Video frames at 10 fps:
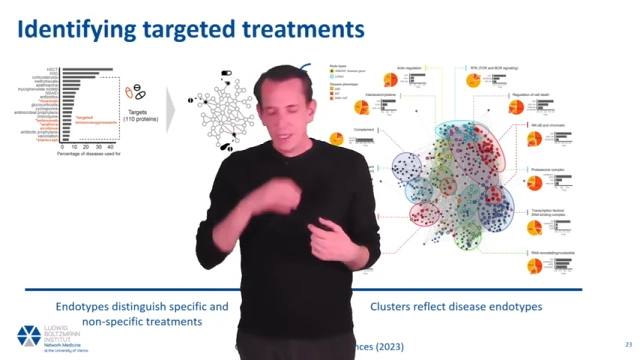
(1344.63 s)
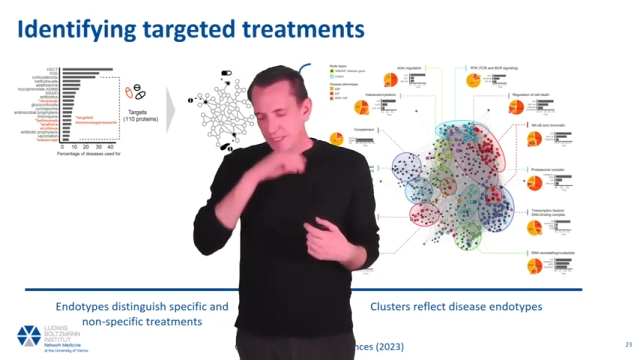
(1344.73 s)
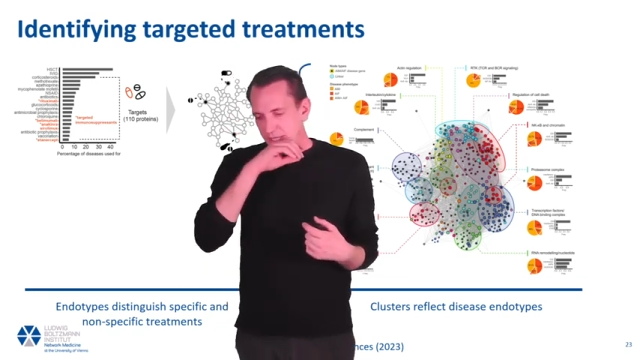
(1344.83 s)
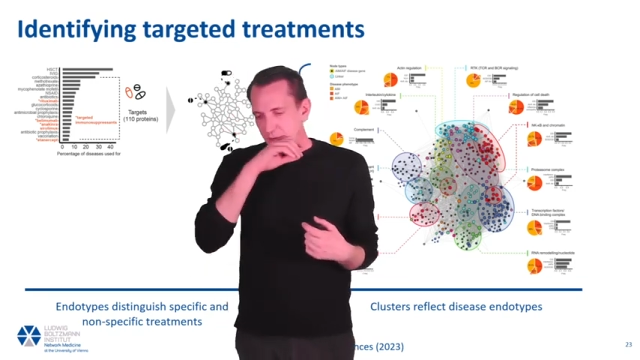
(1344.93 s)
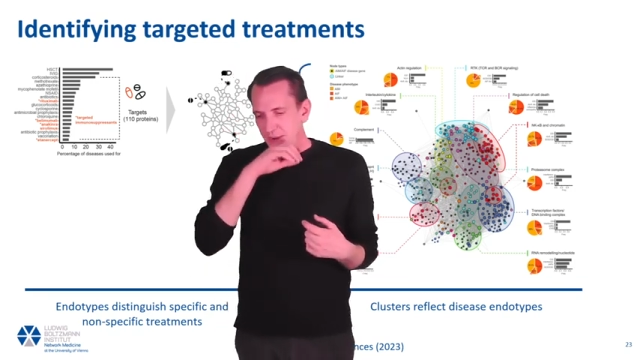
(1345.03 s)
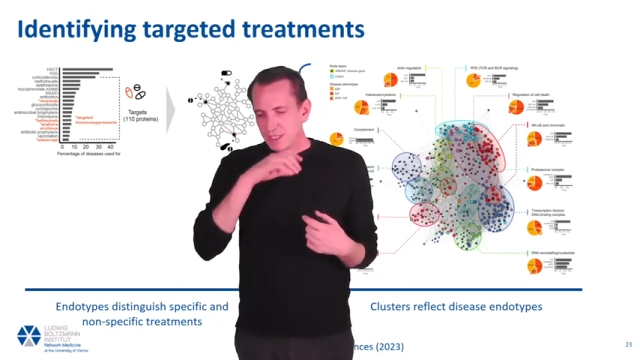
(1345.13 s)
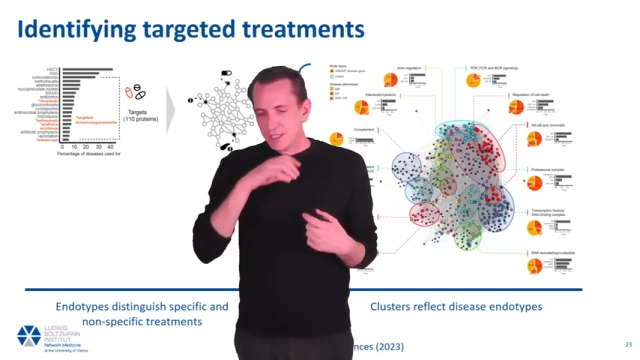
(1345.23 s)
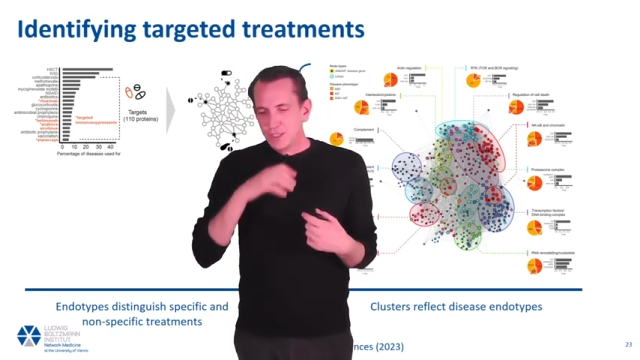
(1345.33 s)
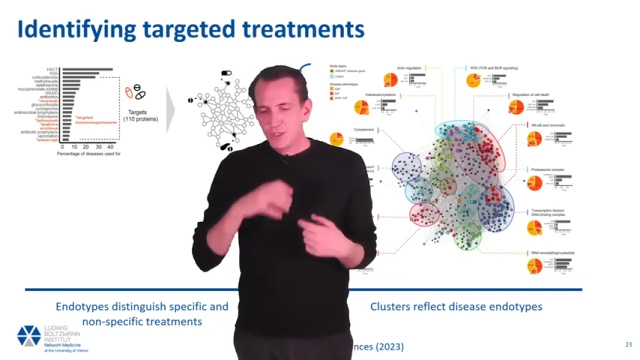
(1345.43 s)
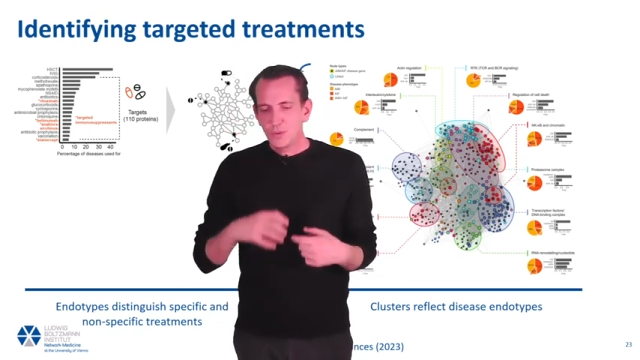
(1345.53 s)

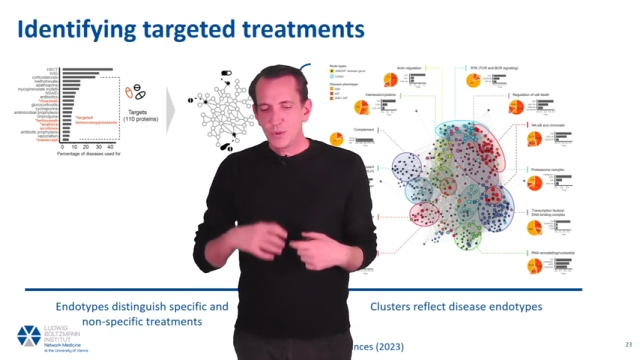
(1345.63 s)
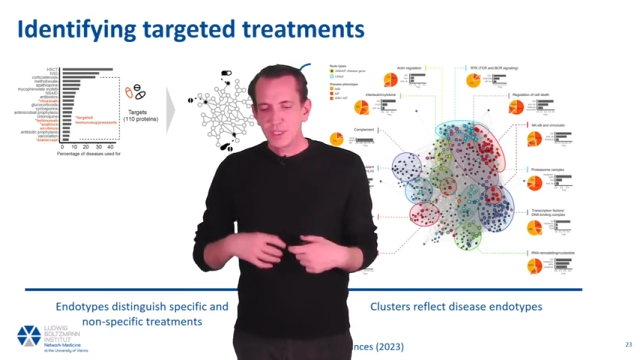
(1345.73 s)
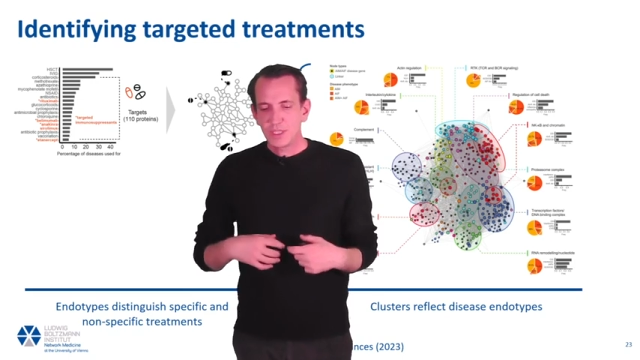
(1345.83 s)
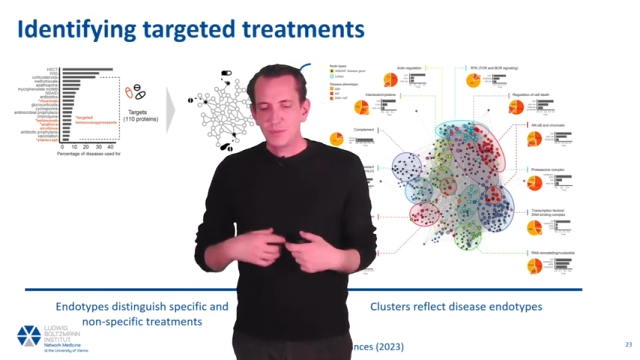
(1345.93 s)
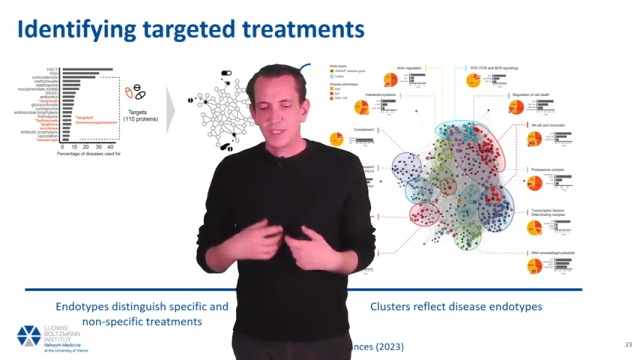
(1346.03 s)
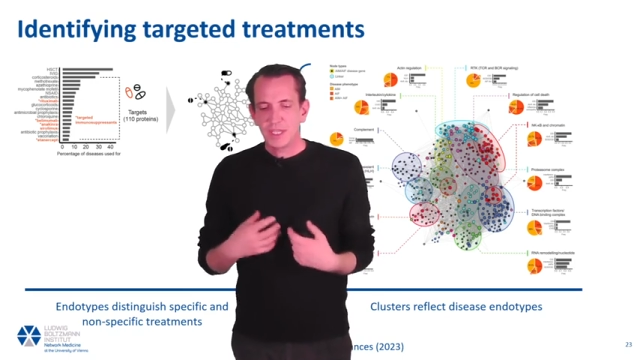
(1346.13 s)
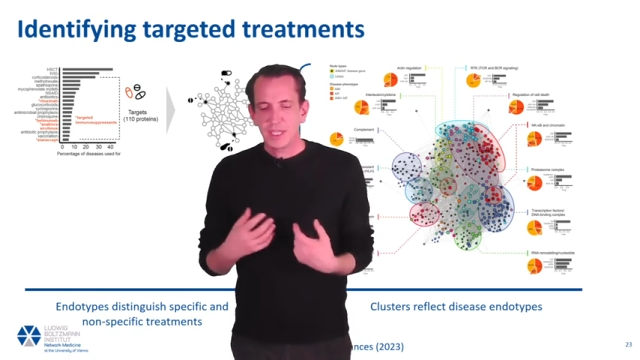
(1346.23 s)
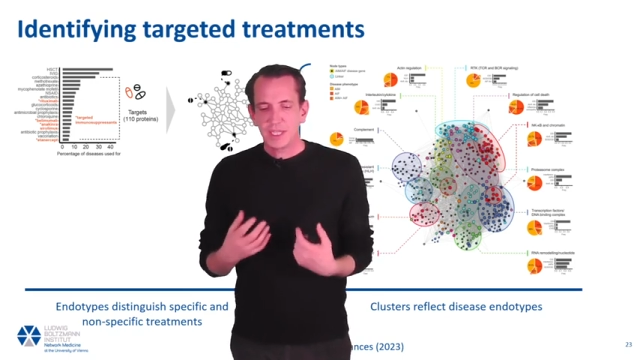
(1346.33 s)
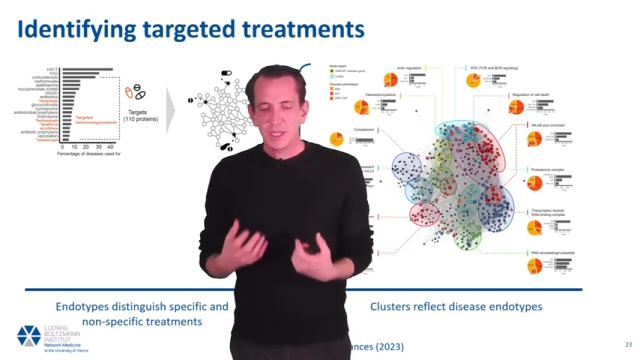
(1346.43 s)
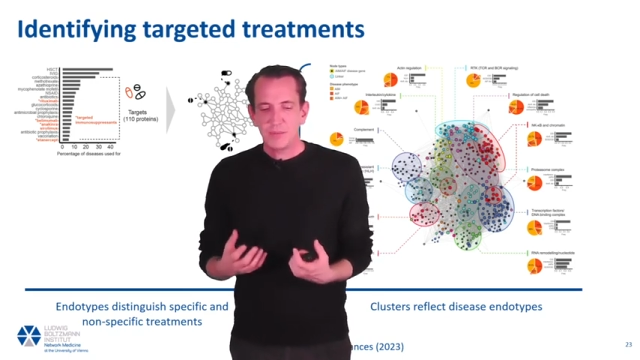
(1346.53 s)
directed towards a
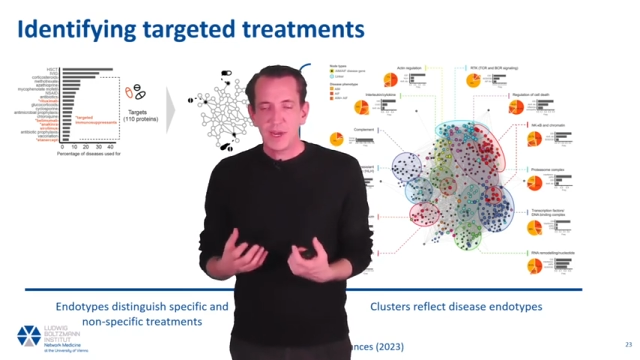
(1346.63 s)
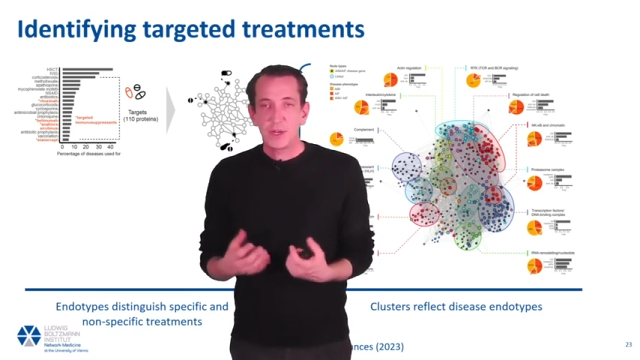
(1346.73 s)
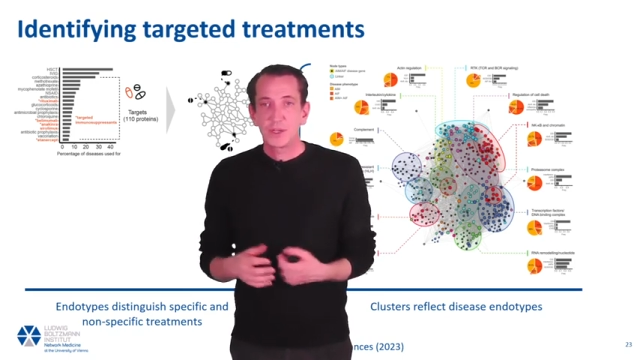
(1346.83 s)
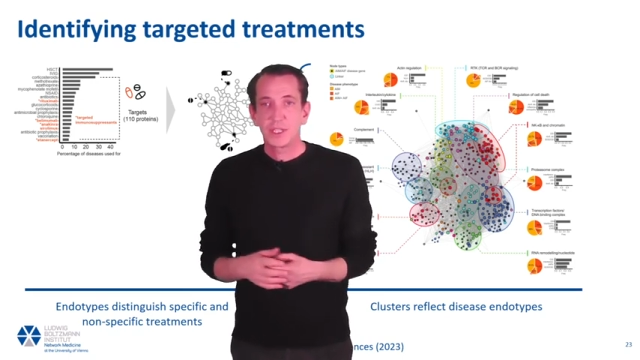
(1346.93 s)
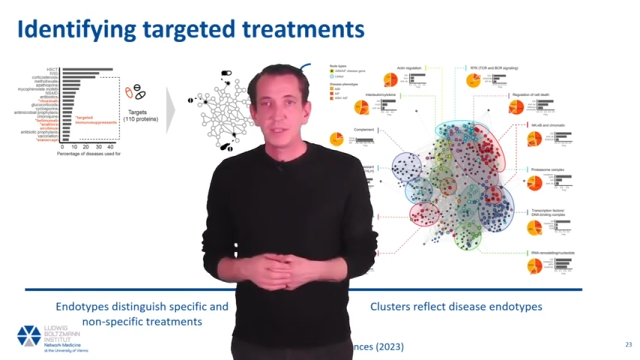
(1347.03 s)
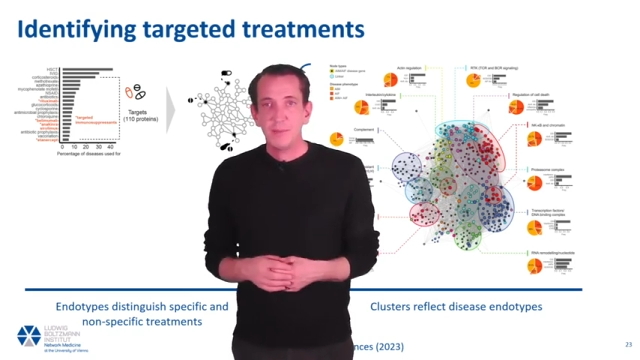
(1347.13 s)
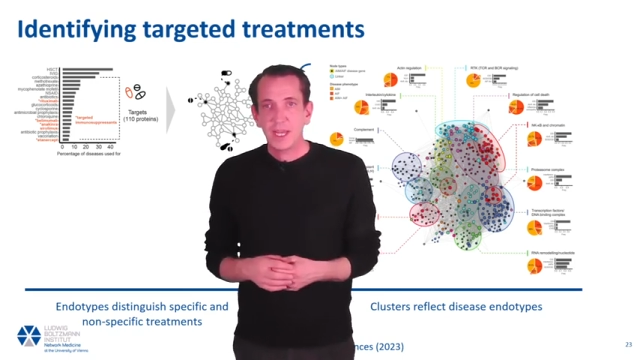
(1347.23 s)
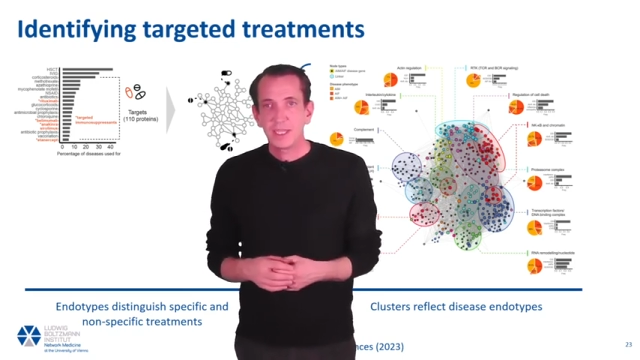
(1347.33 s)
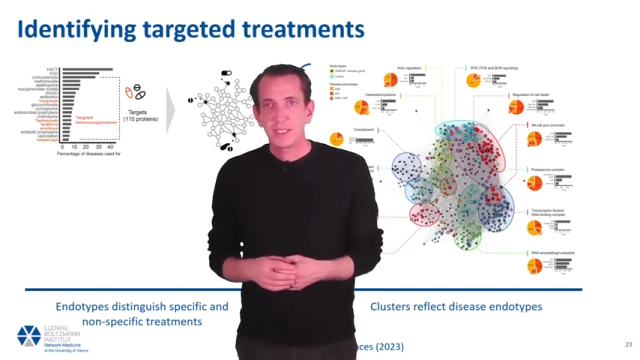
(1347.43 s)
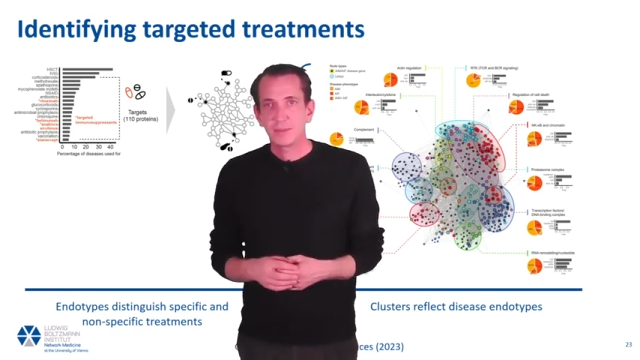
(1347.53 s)
particular biological
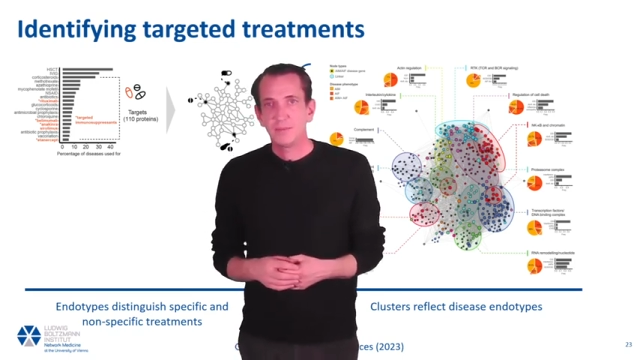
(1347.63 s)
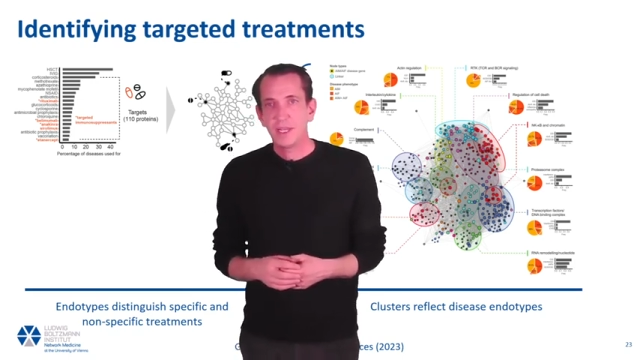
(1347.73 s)
mechanism.